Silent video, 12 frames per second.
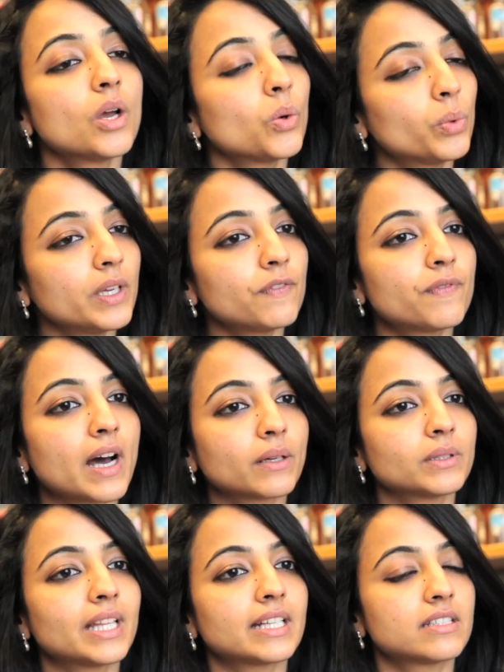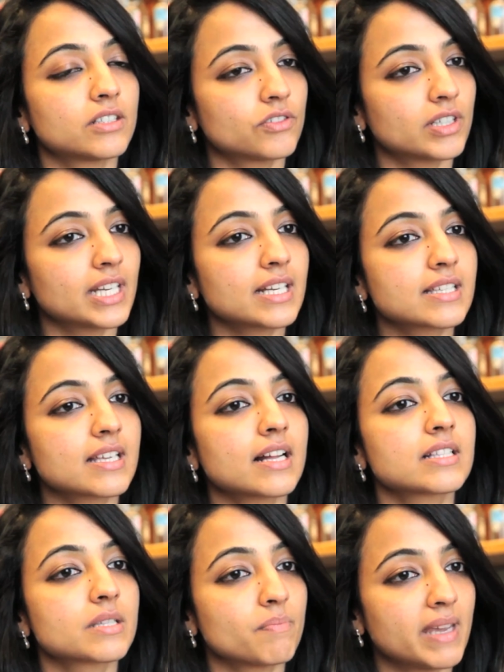We found that dendritic
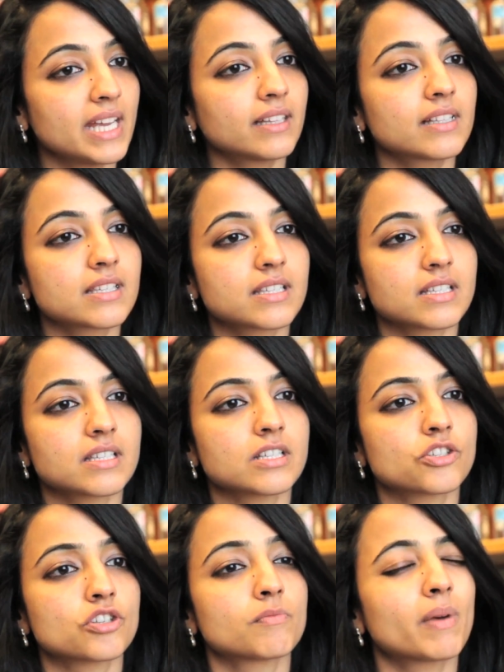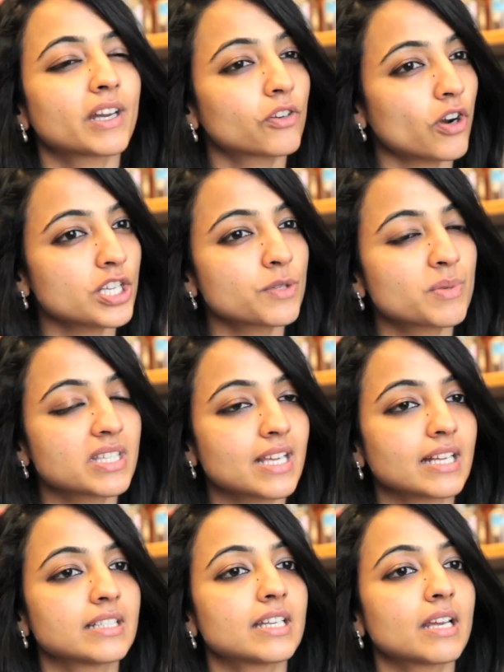cells make this decision by
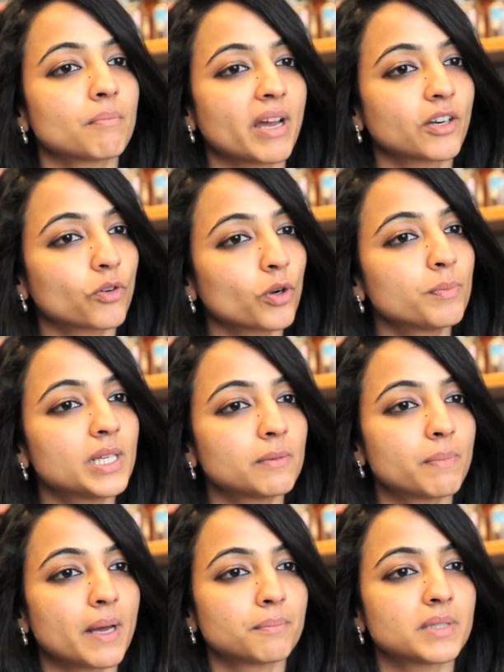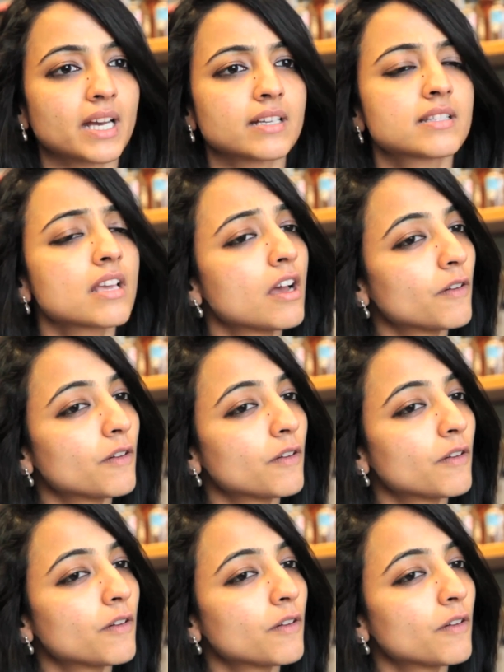cross-presenting microbial peptides